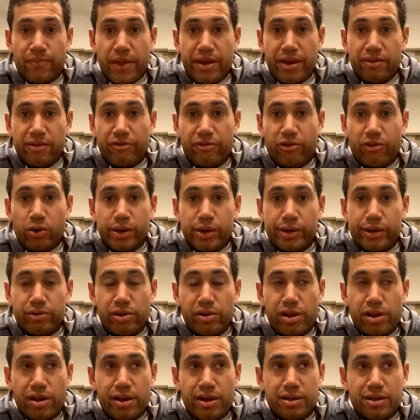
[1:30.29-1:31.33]
having
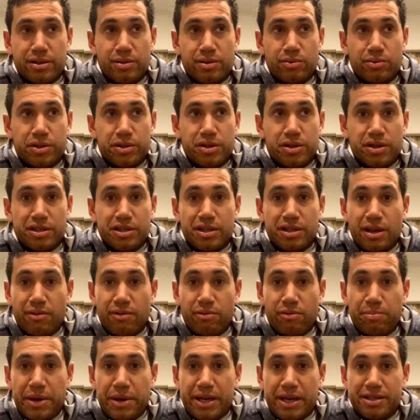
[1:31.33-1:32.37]
43,000. It was nice to have a
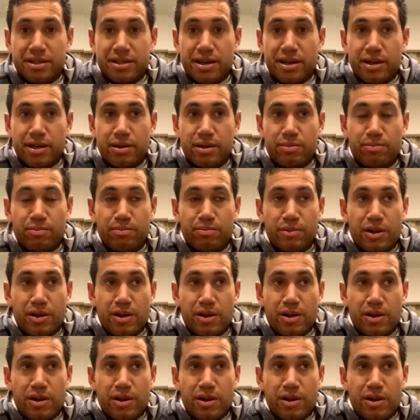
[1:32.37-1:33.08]
packed stadium.